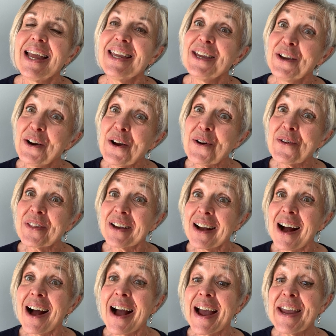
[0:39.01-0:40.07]
You know, the
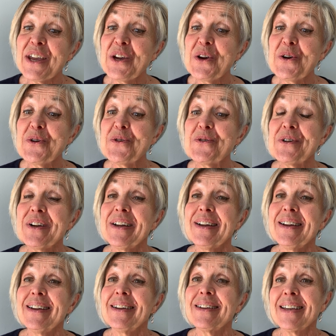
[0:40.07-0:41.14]
guy who
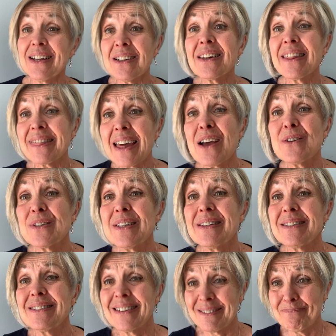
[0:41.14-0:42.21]
killed
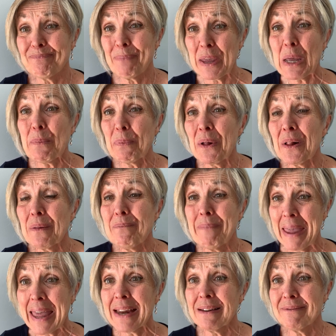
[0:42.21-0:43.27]
1,000 people,
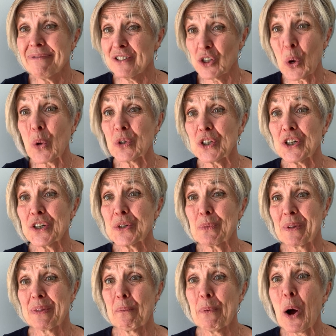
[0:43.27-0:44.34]
men, soldiers
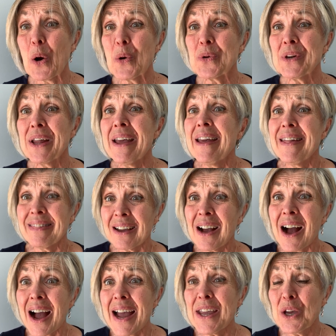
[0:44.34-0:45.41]
with a bone. The
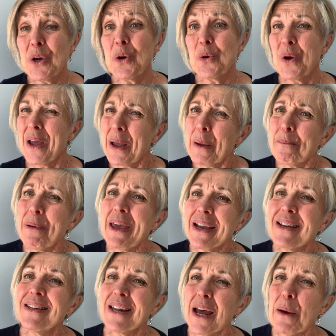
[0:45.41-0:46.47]
guy who
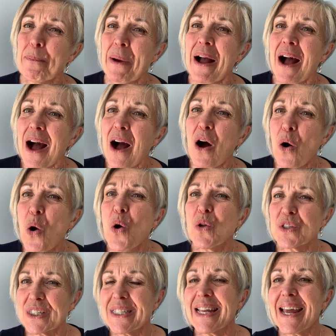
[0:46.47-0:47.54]
picked up a whole
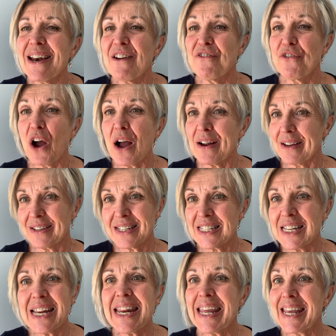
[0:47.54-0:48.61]
set of
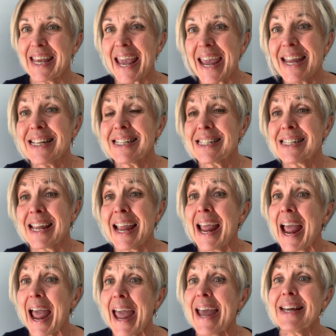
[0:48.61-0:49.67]
city gates
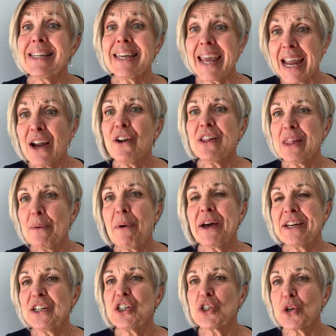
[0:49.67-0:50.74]
and carried them
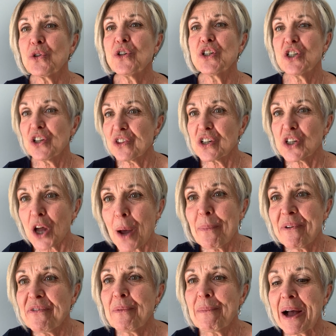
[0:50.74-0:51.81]
on his shoulders to the
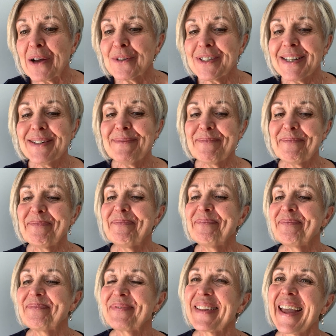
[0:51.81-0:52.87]
top of a mountain.
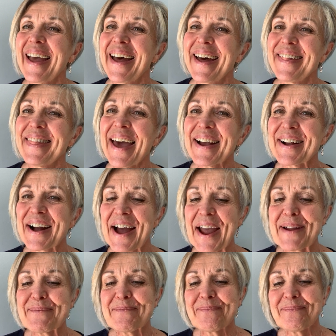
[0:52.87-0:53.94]
Yeah, that guy.